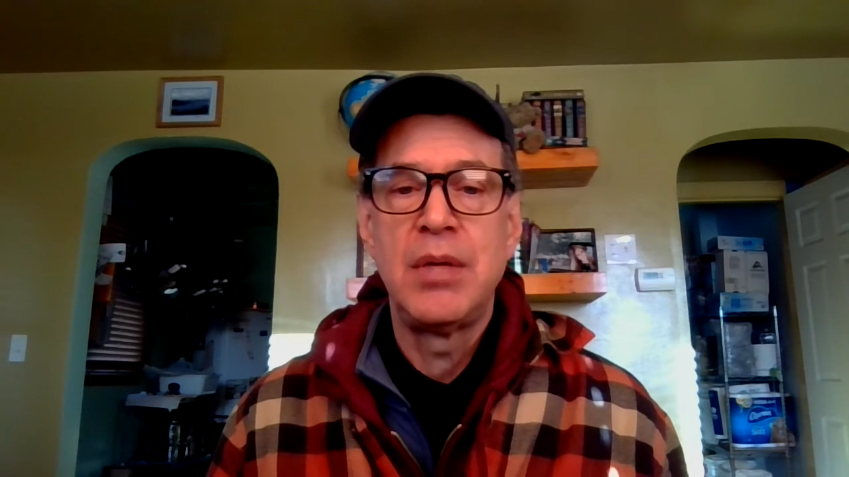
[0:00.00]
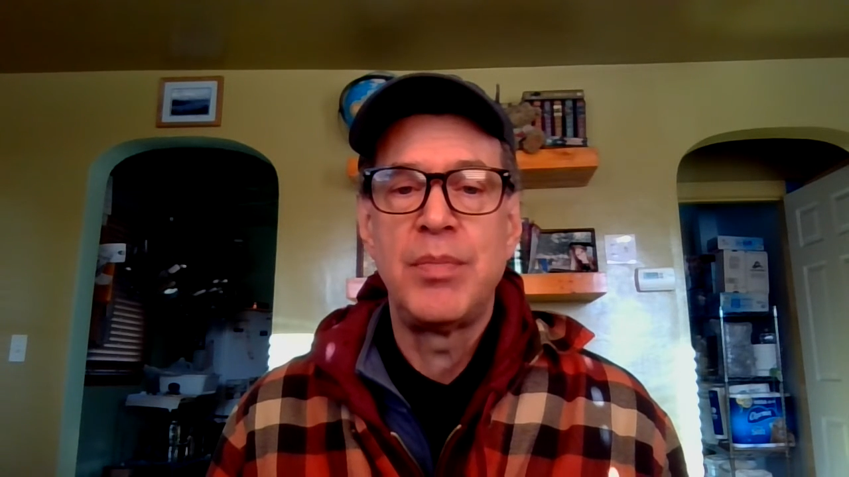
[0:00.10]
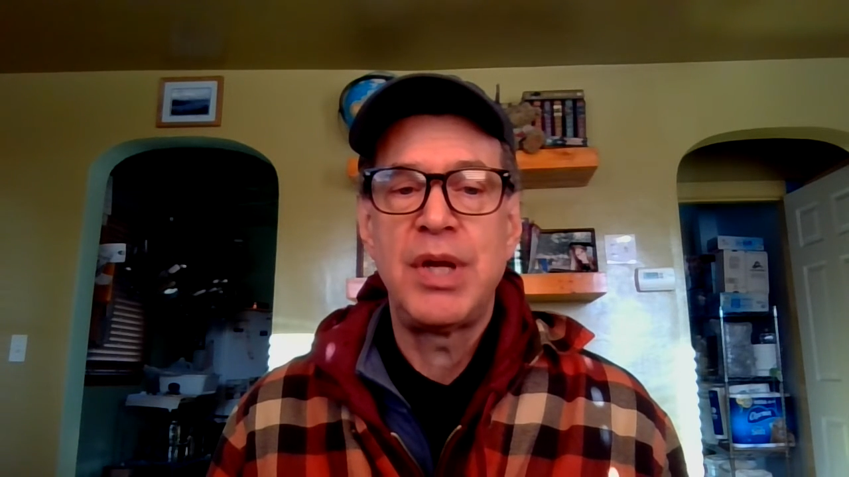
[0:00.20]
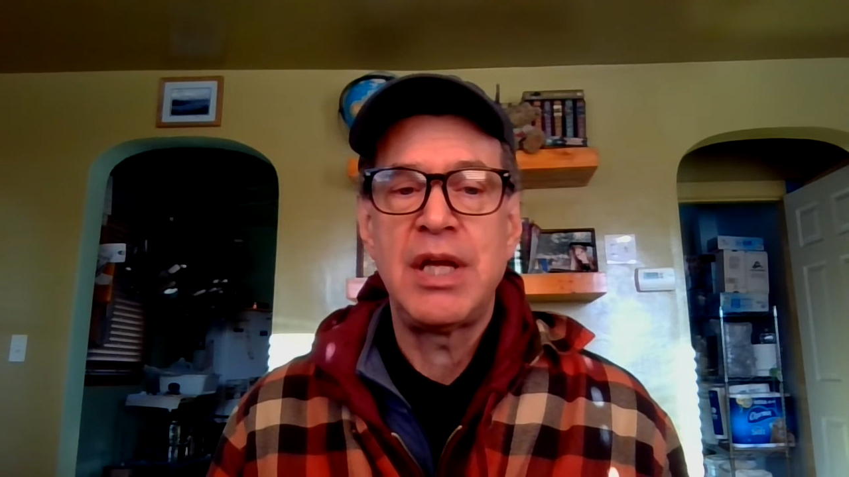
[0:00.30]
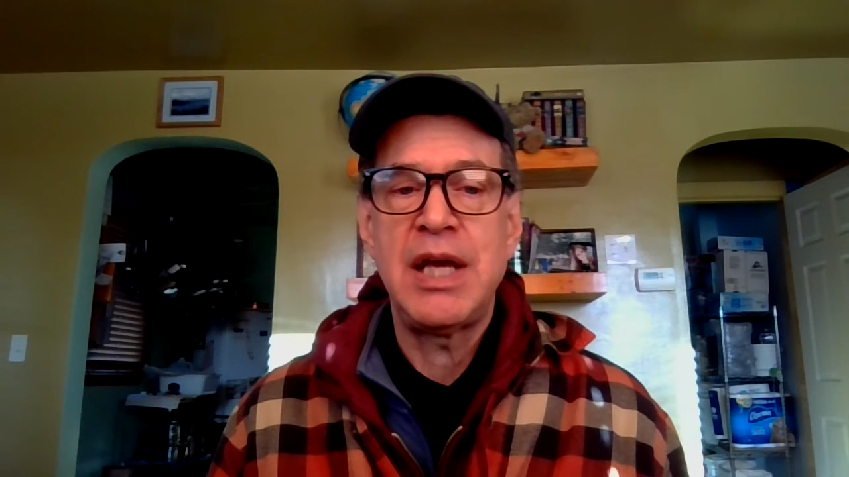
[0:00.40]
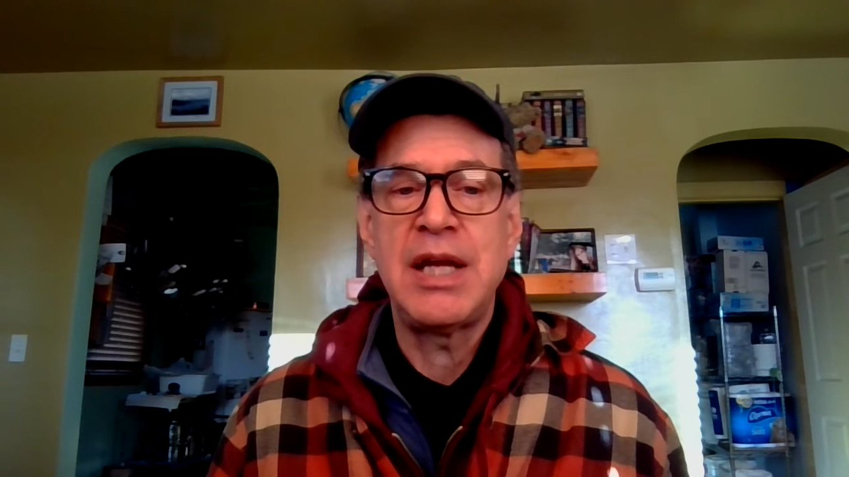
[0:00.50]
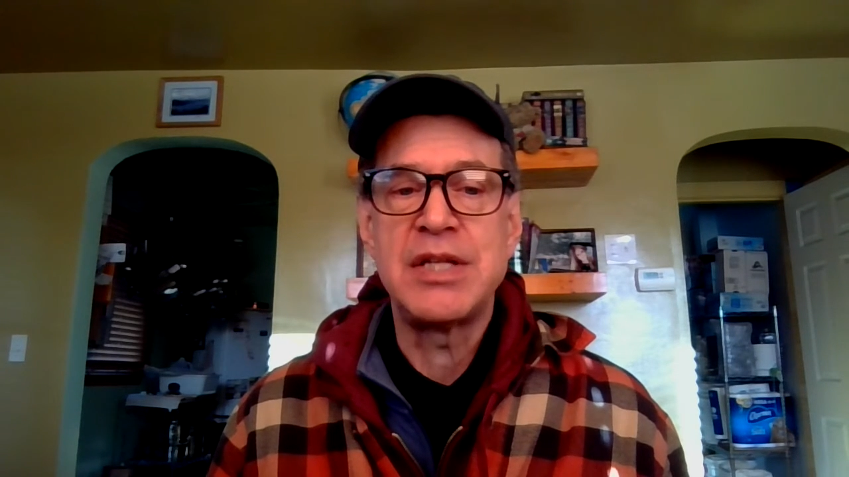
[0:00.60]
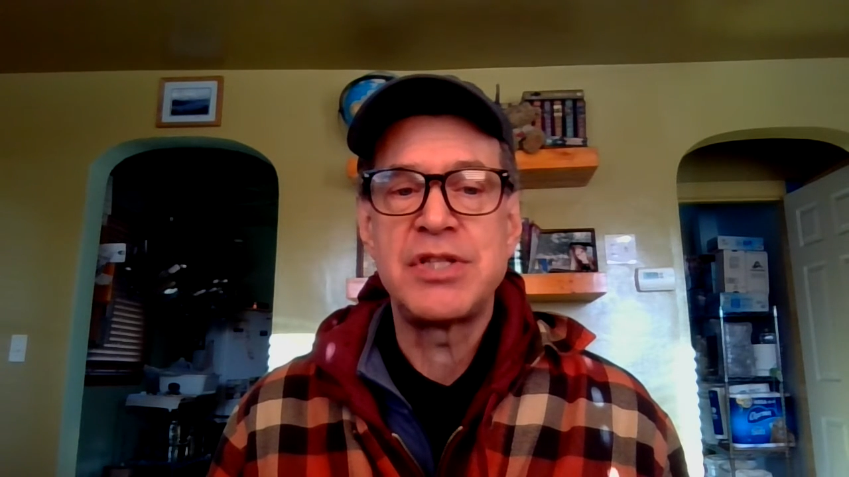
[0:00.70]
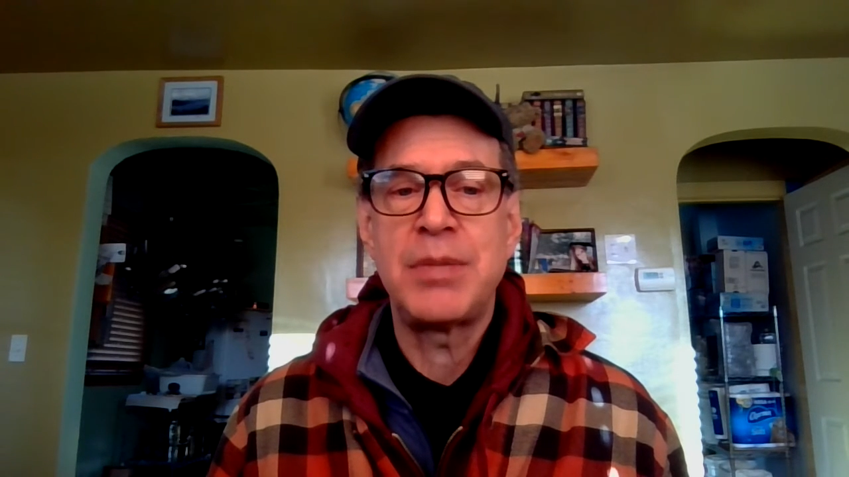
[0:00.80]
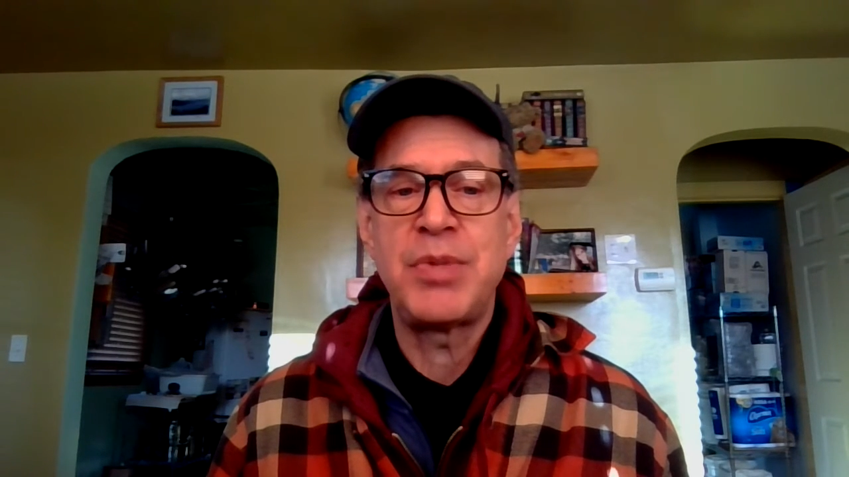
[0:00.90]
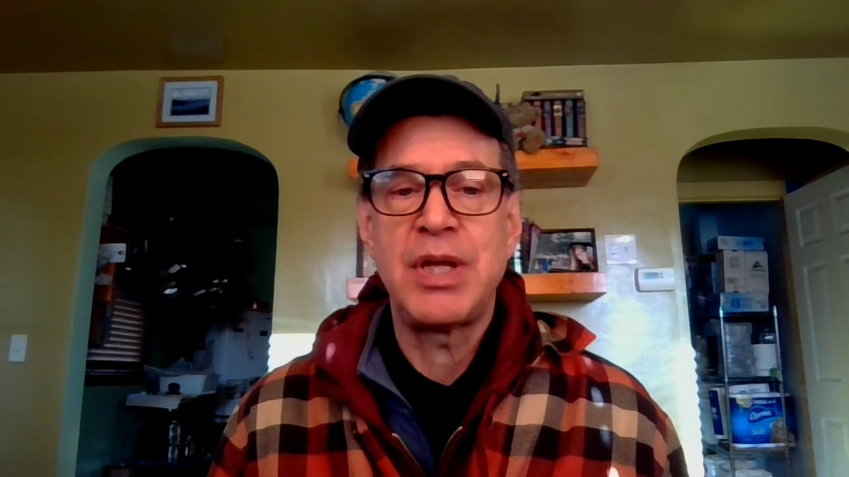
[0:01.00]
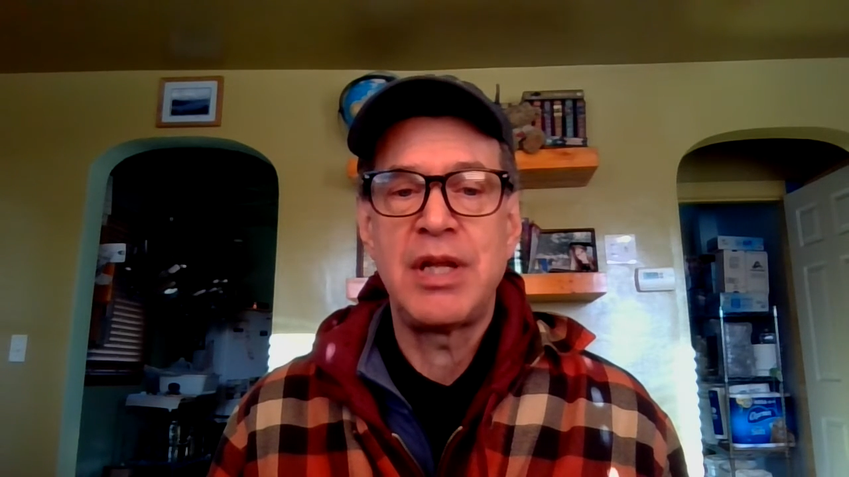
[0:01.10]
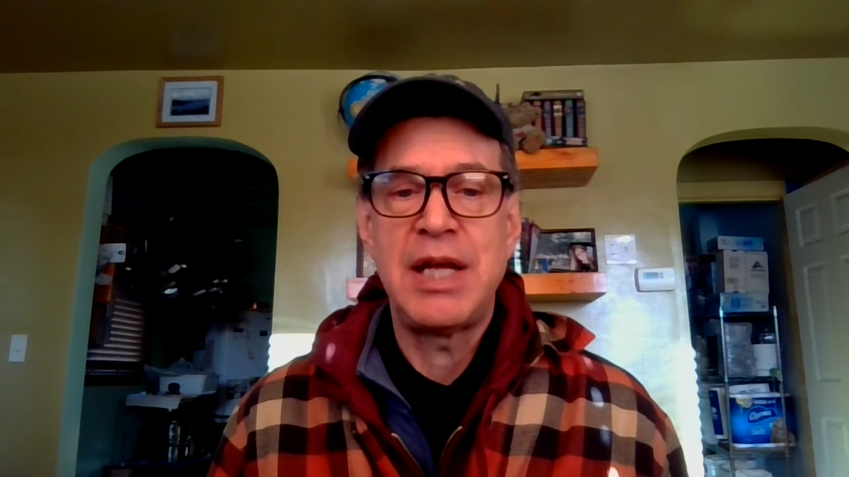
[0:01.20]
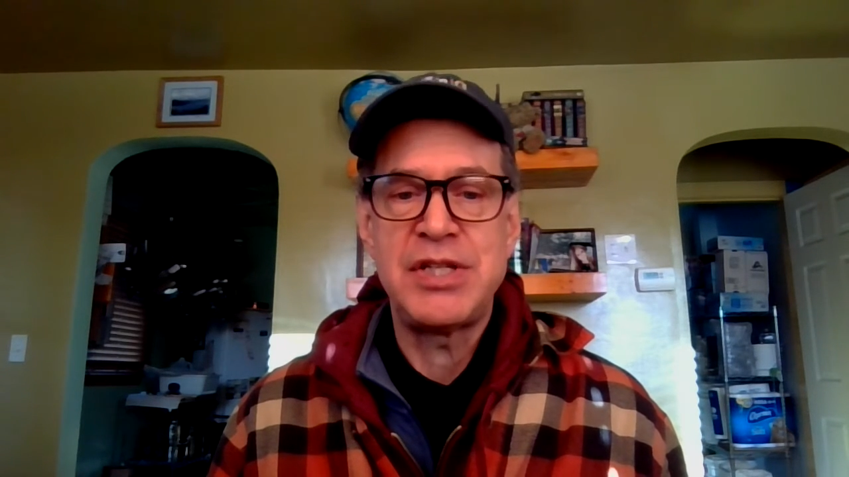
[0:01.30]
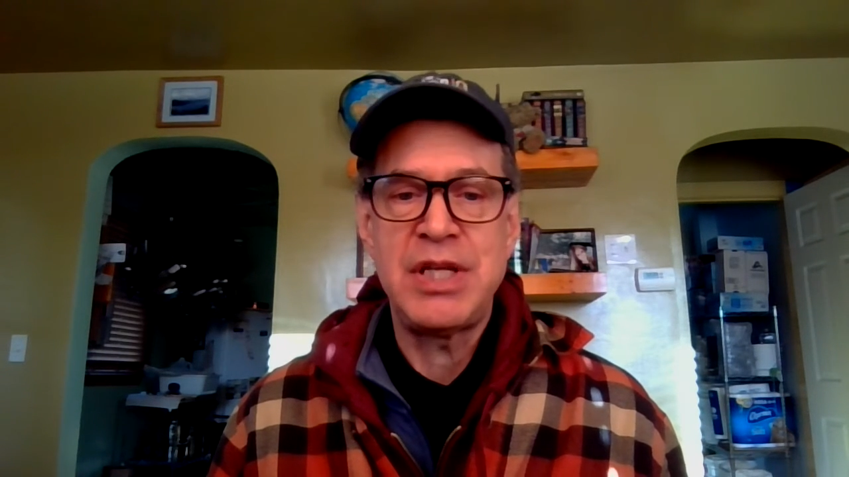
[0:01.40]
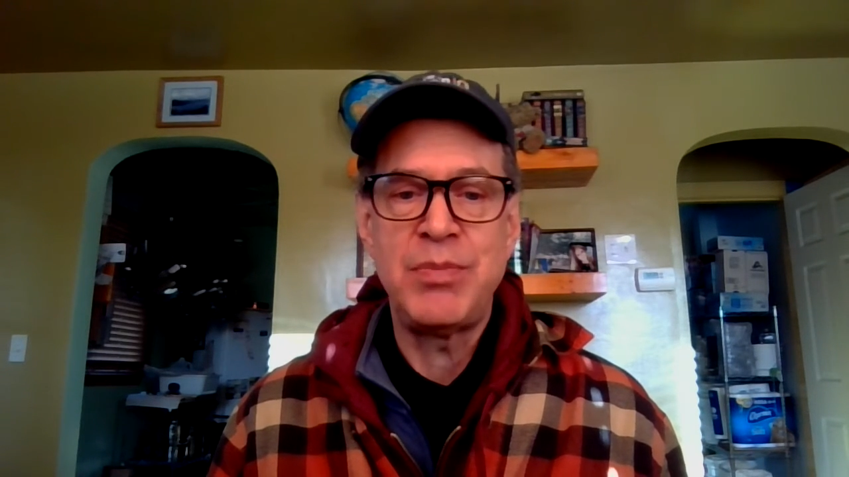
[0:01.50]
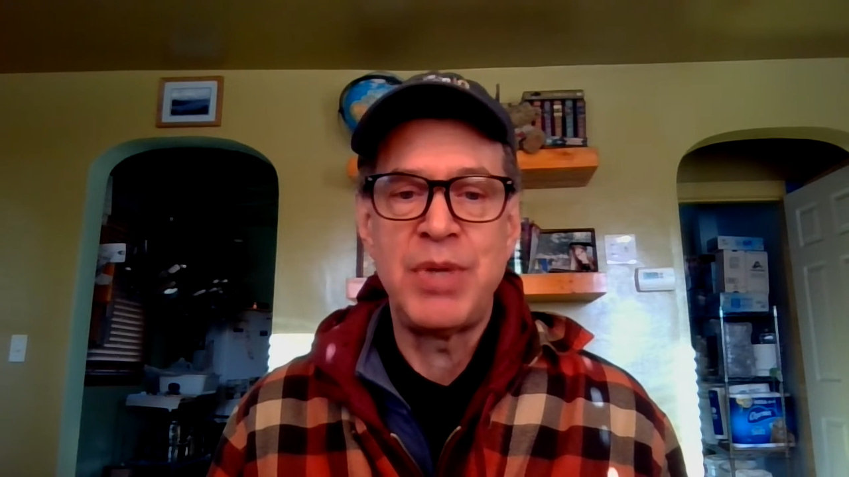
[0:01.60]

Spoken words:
But again, it's something, as he